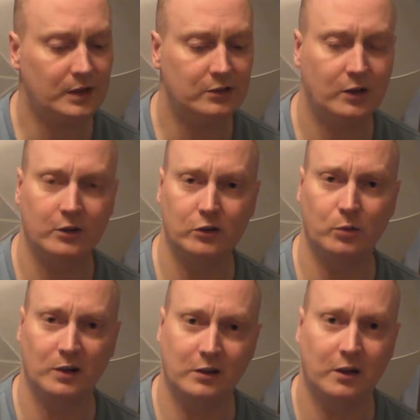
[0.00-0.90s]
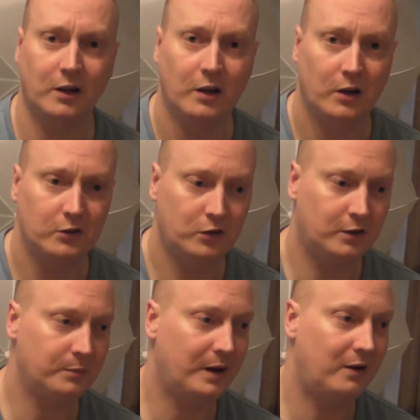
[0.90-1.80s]
So I just wanted to
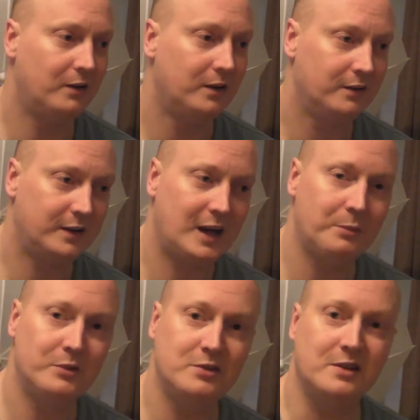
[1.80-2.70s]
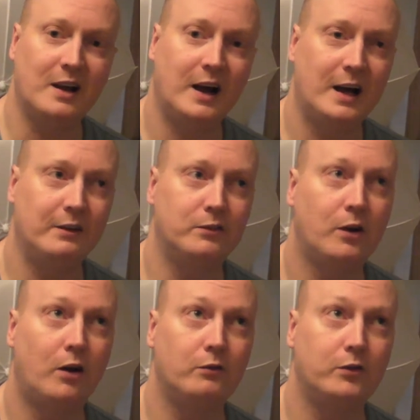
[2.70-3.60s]
talk about the cameras I've
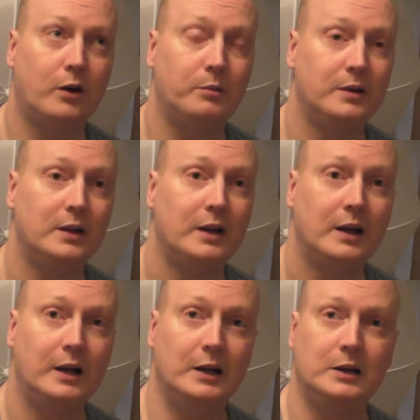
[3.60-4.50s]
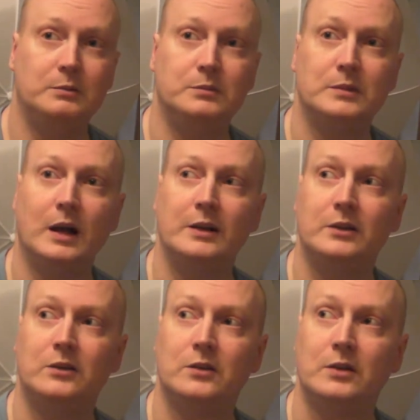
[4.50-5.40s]
gone from,
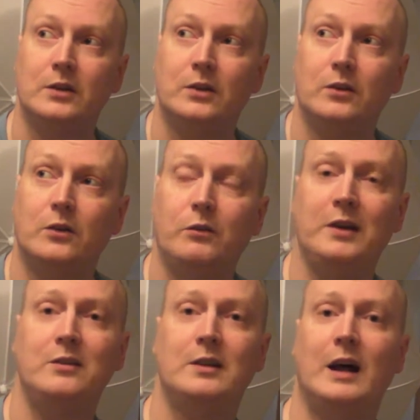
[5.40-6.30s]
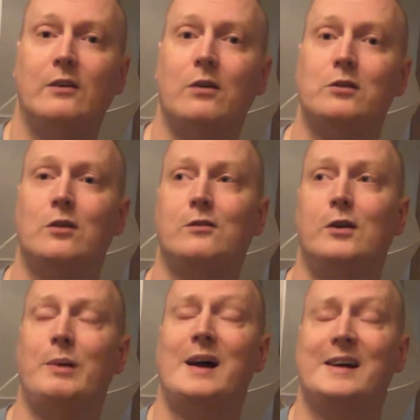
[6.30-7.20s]
and the reason that I've always gone for
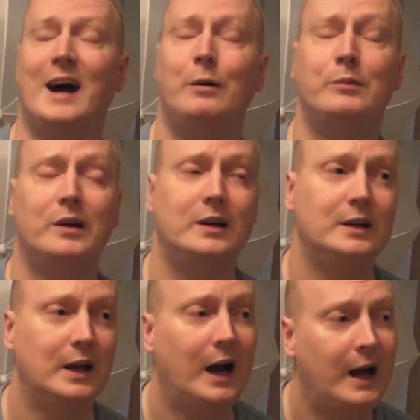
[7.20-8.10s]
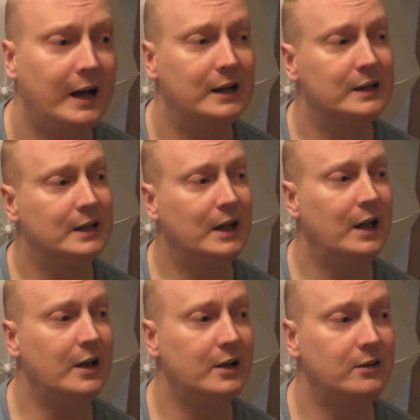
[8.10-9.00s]
a better camera
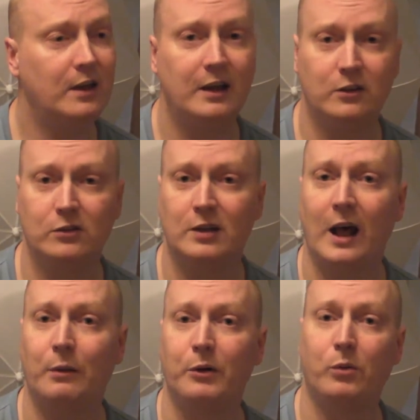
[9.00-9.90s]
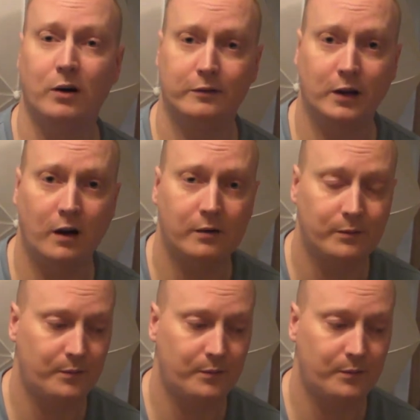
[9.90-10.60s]
is it does help your workflow.